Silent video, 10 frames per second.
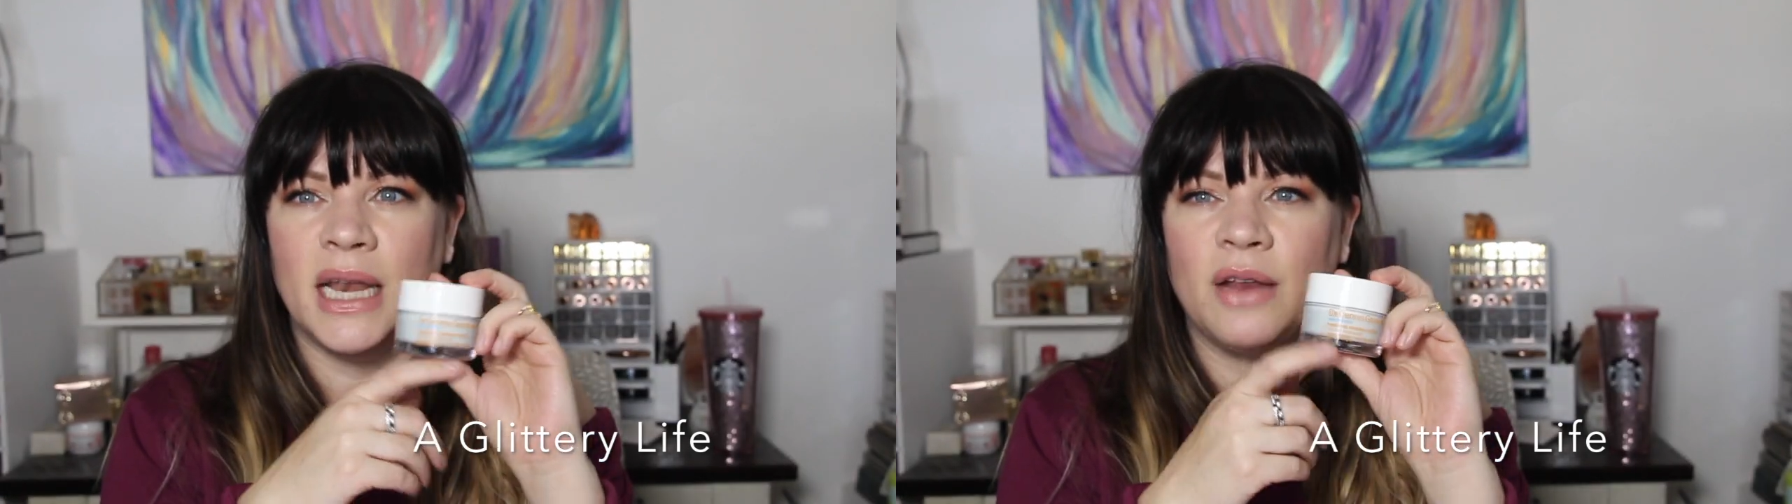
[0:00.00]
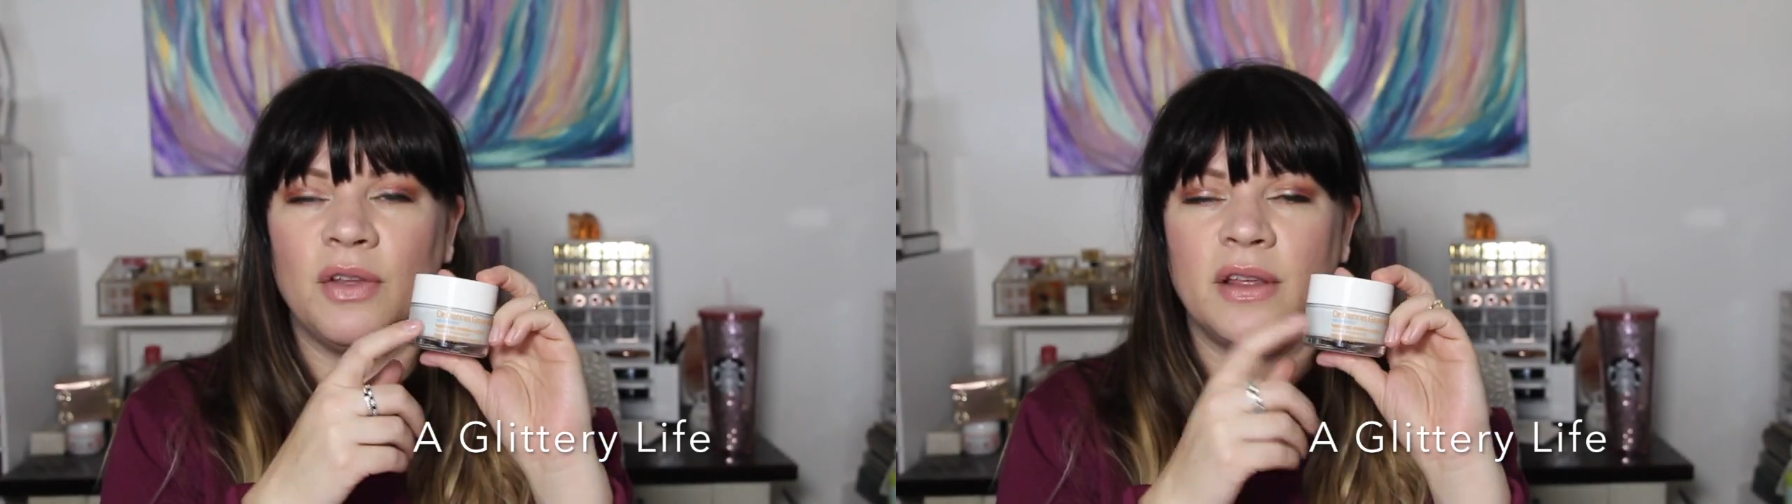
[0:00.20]

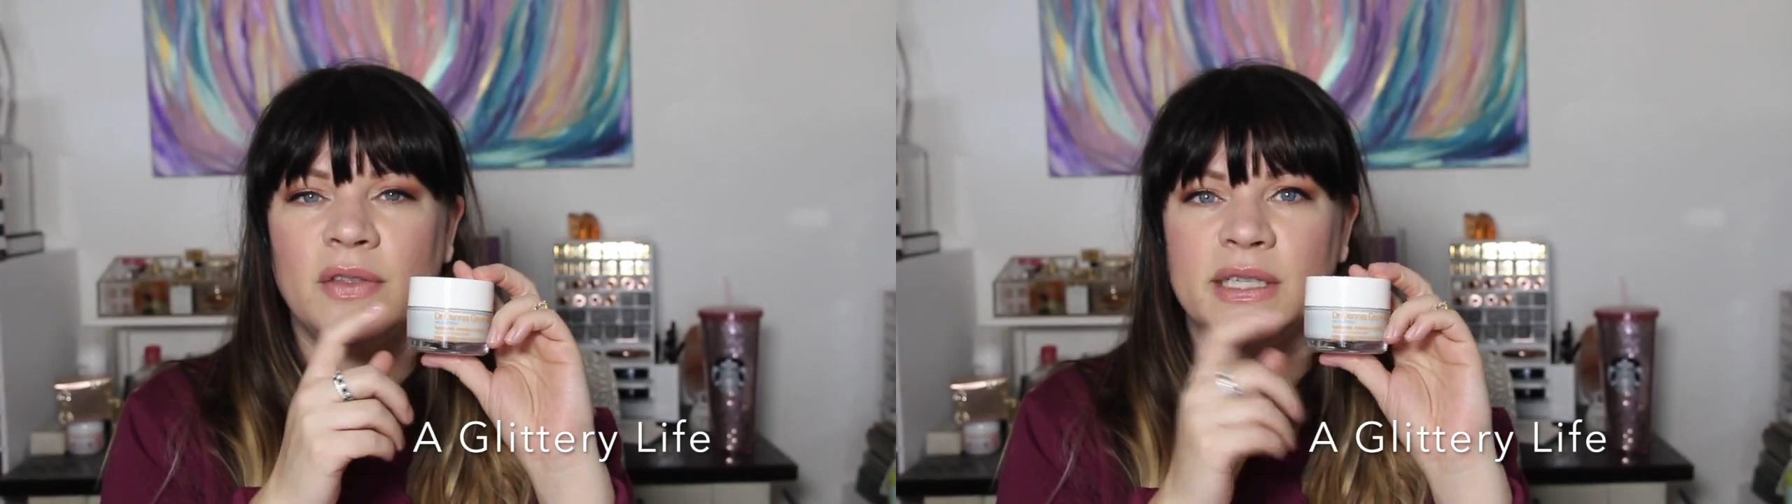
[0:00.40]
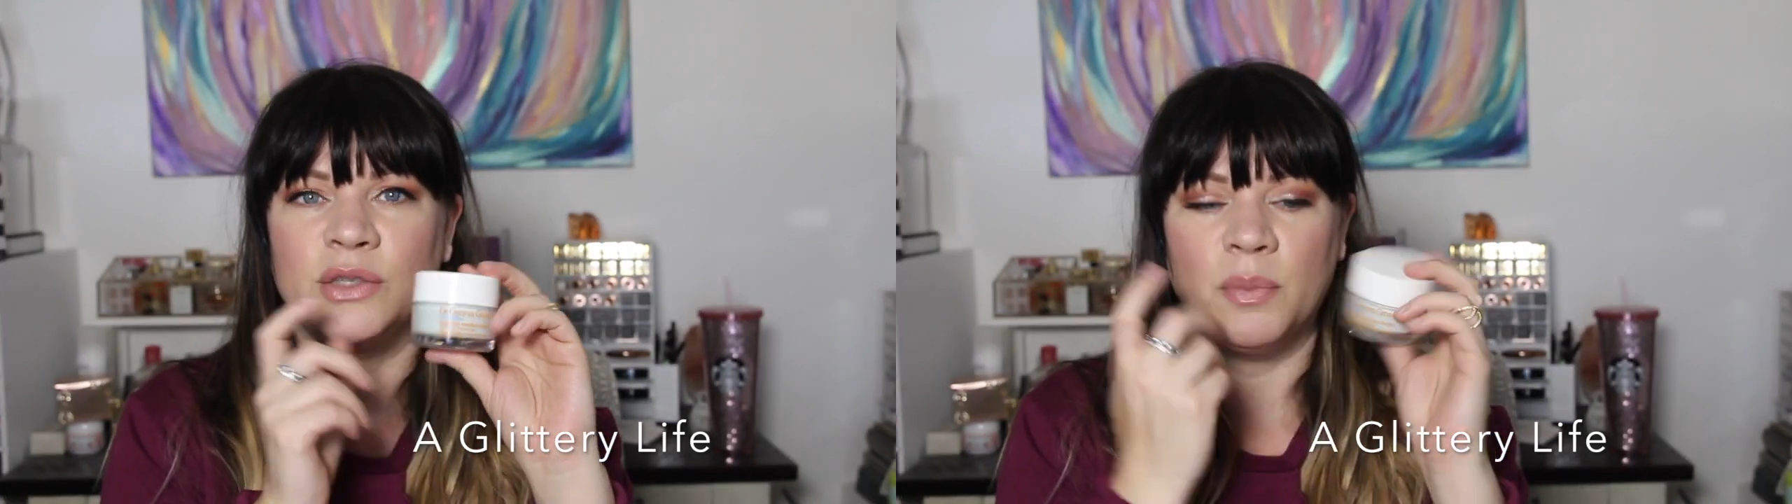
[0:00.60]
and I feel like
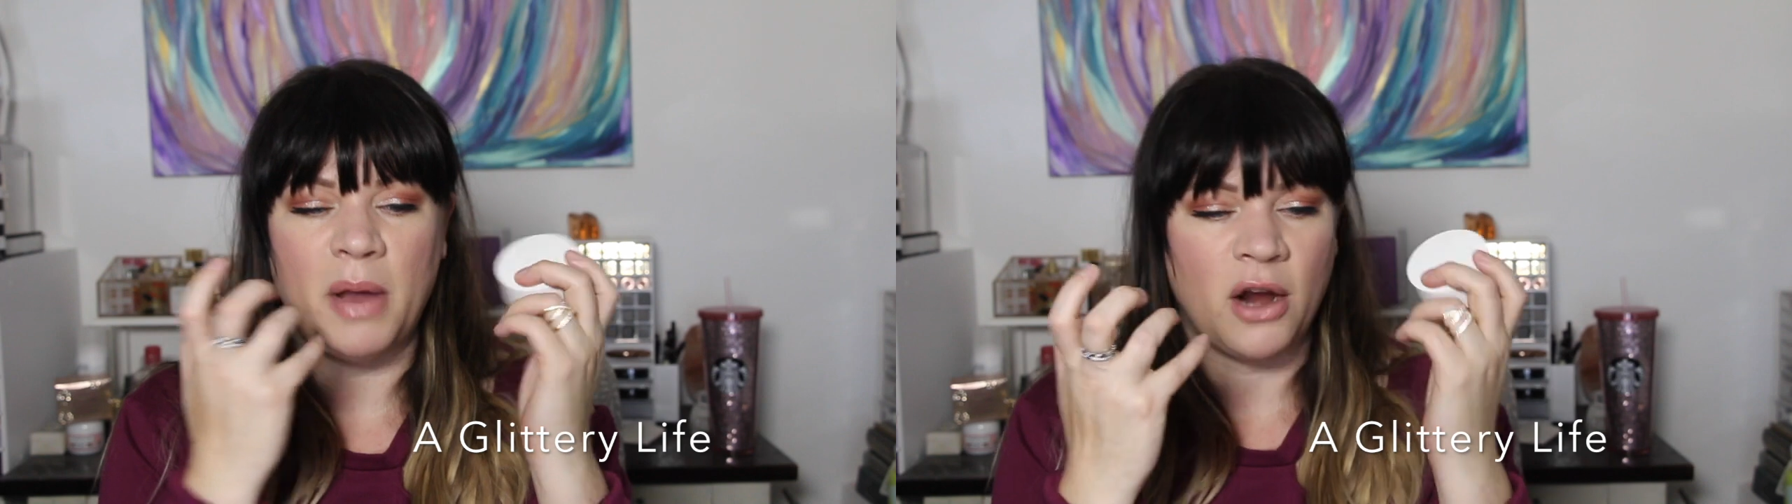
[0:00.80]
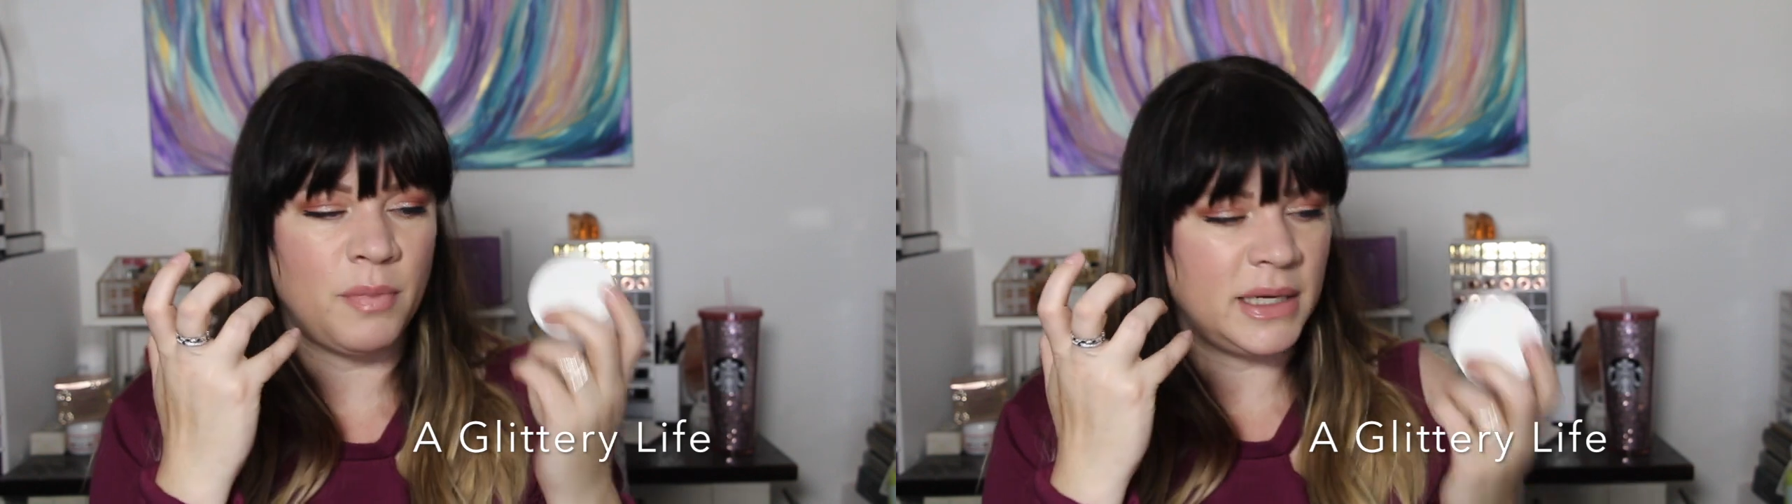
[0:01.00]
this has
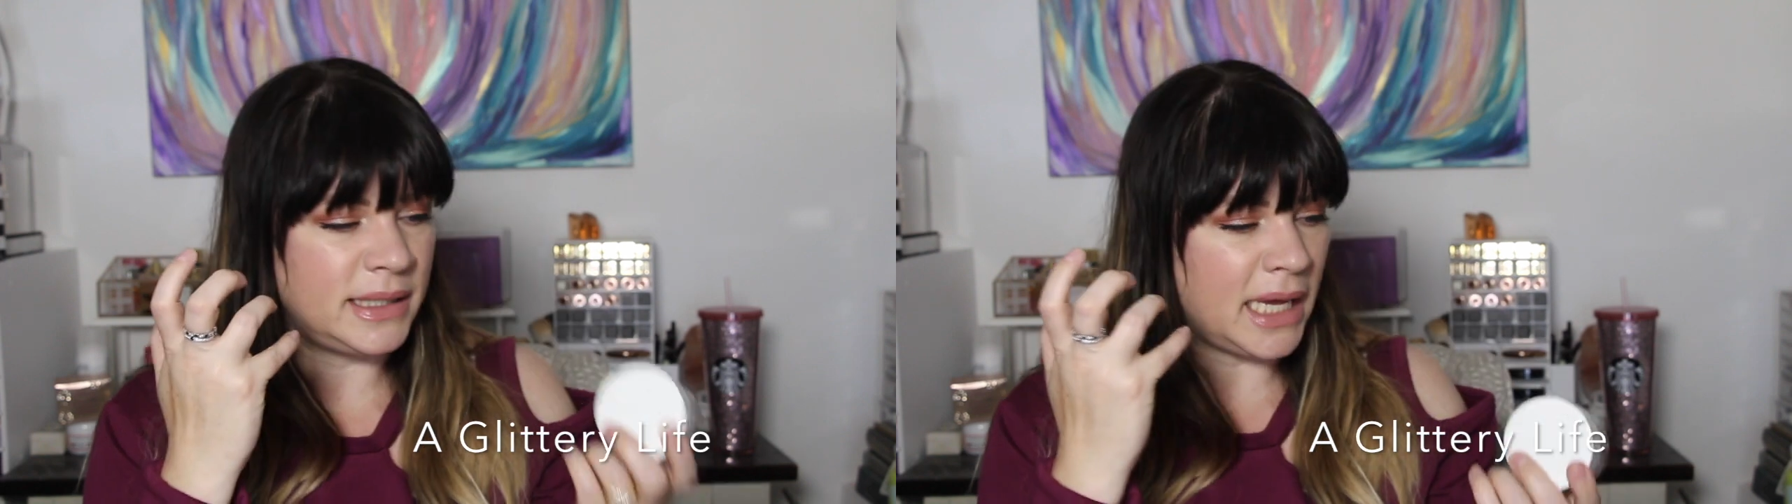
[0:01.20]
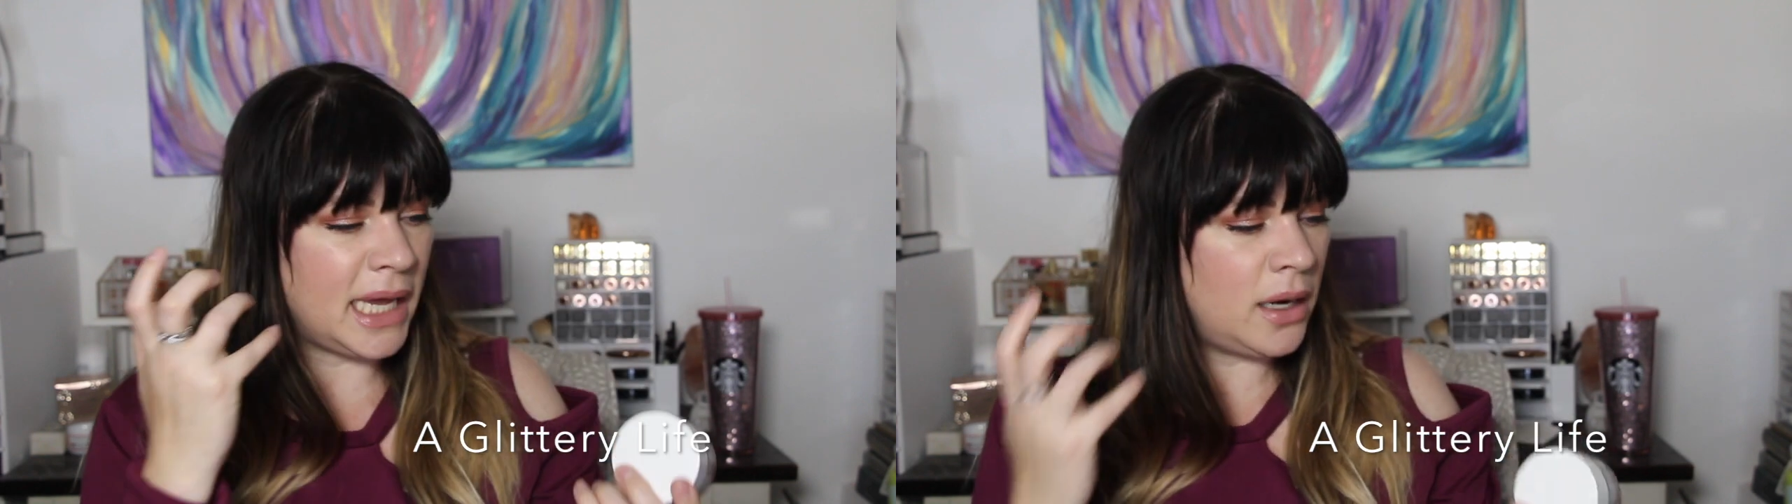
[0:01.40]
repaired my
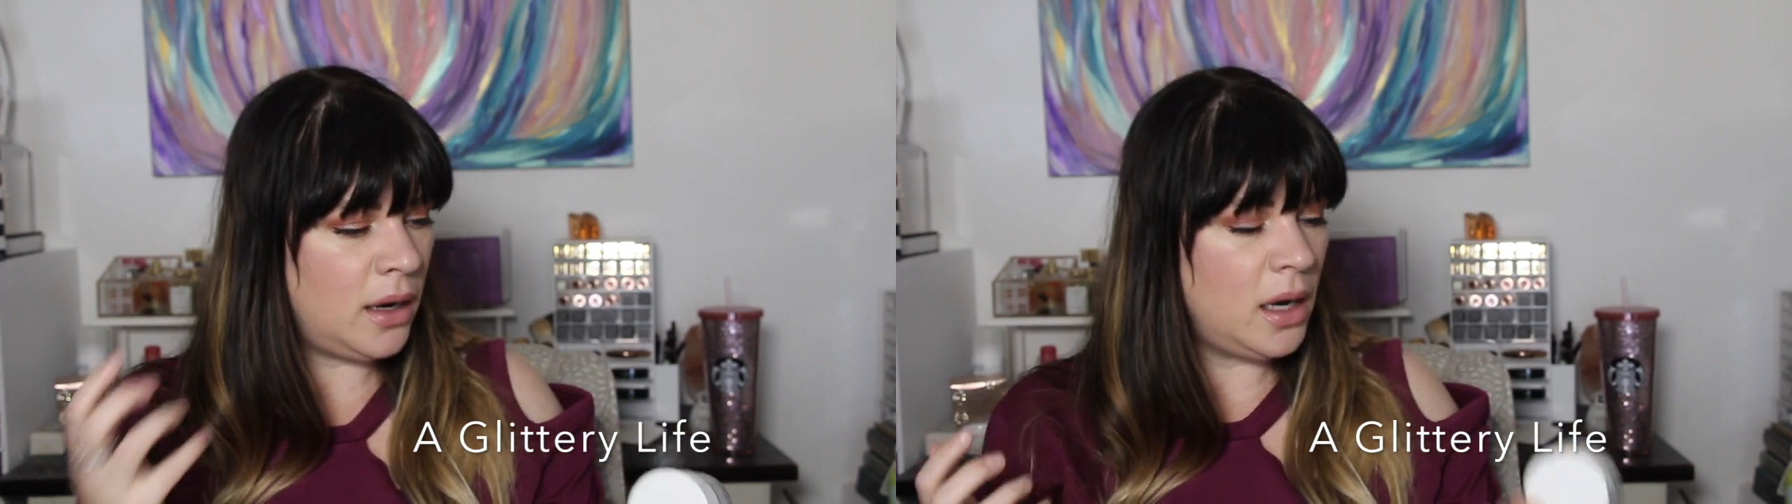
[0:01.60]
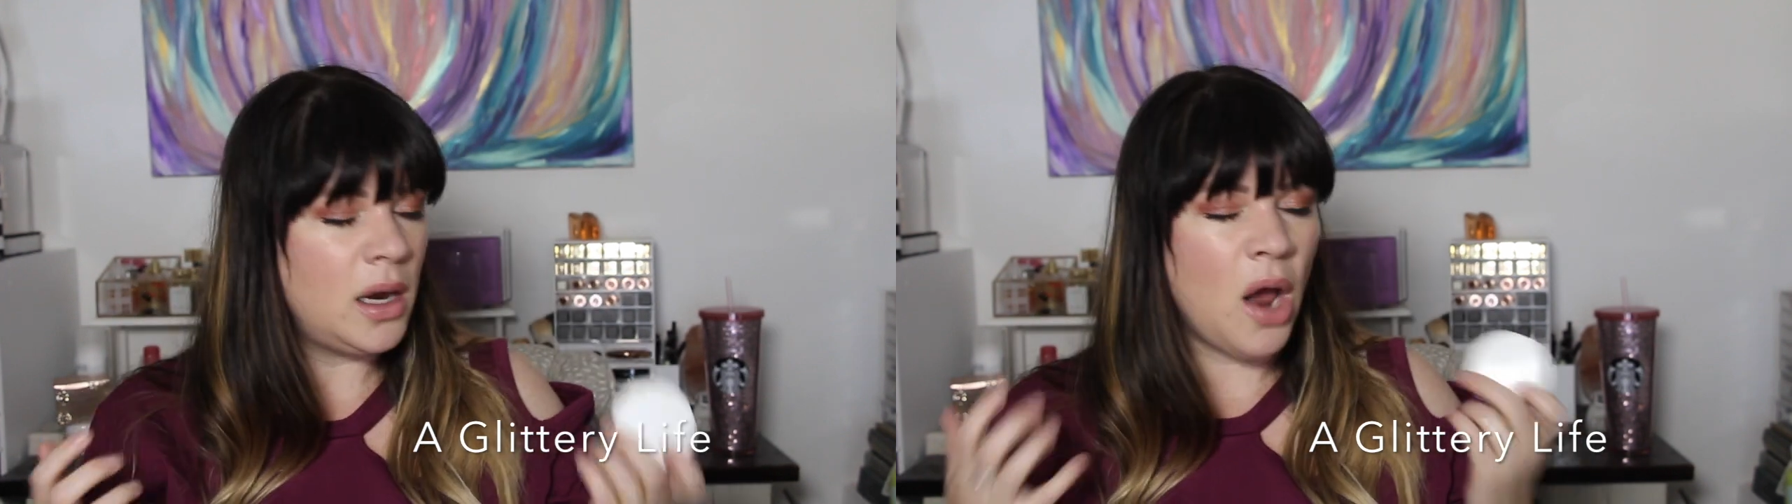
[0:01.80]
skin